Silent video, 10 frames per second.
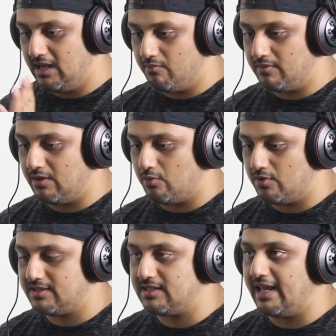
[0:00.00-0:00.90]
there was
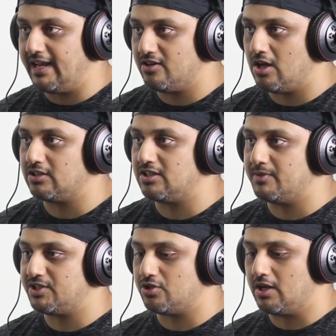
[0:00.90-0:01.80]
like not so much
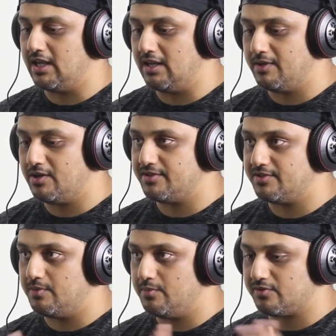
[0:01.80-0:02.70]
talking because we
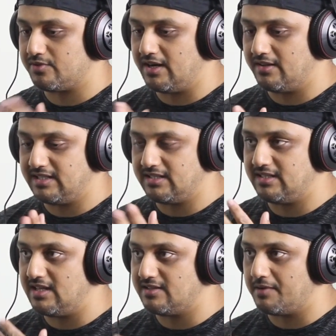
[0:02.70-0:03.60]
were trying to set things up.